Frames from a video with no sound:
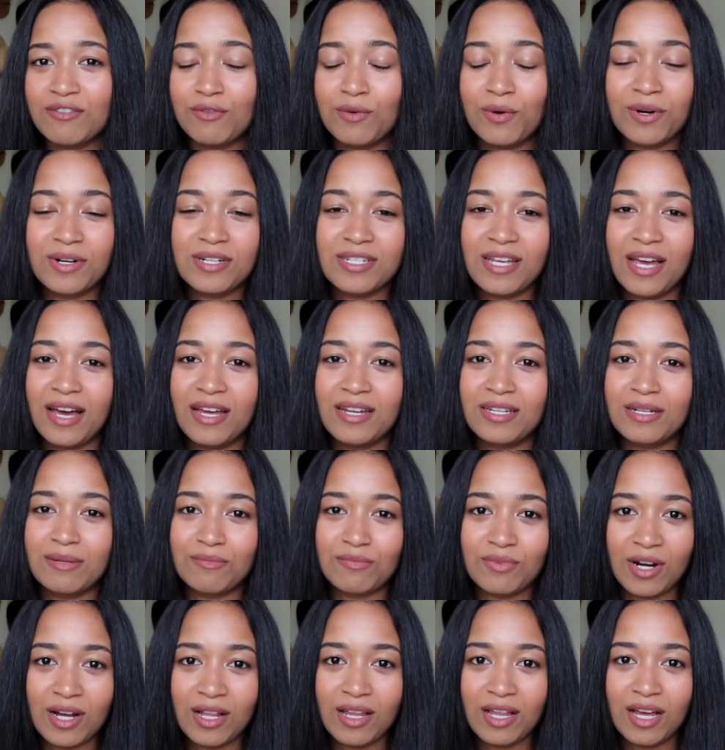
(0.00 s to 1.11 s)
Of course I had an
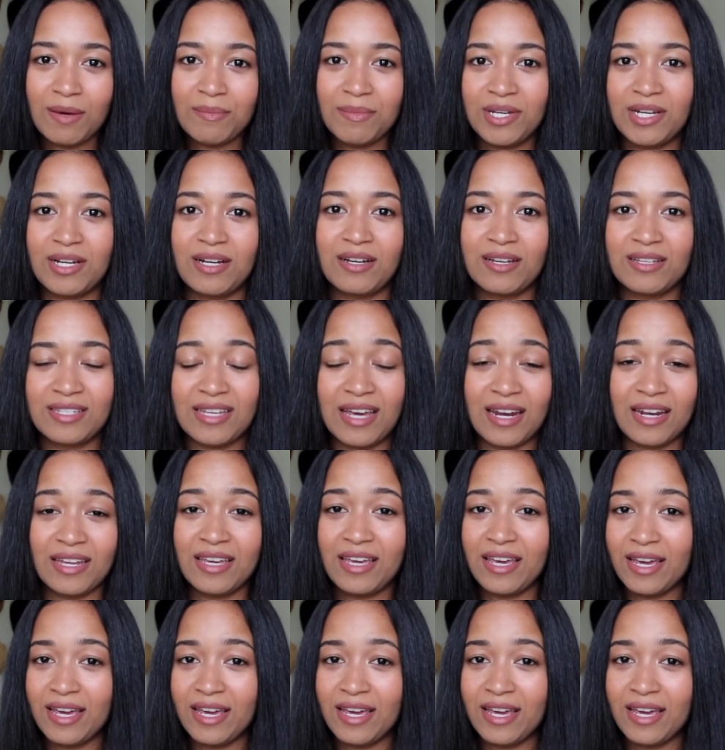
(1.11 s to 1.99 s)
umbrella because I had a